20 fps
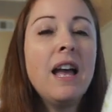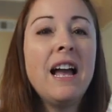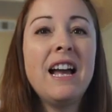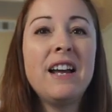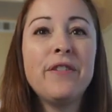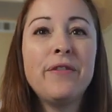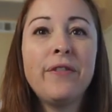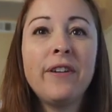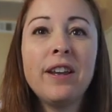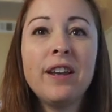
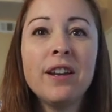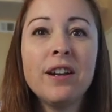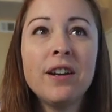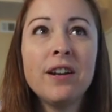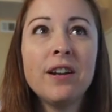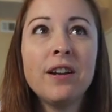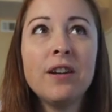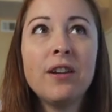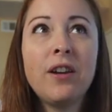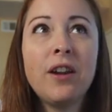I
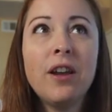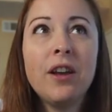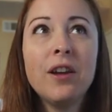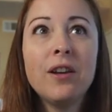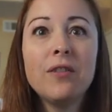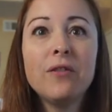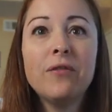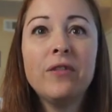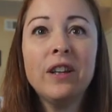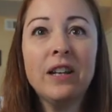figured
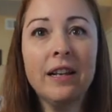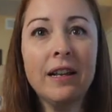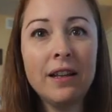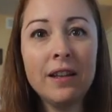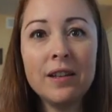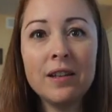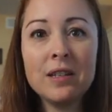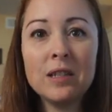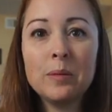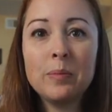
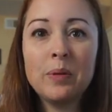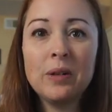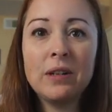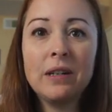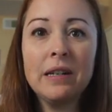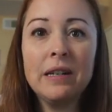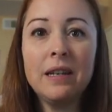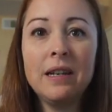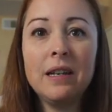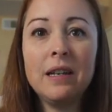vanilla is
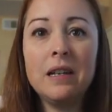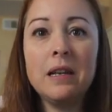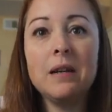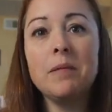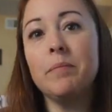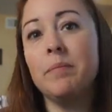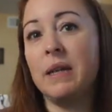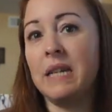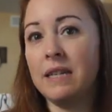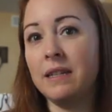pretty
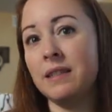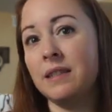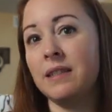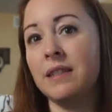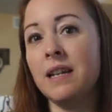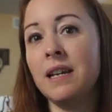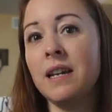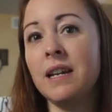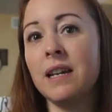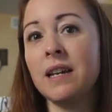
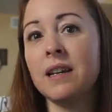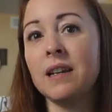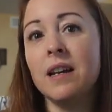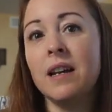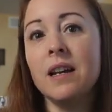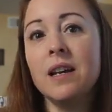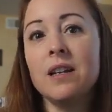basic,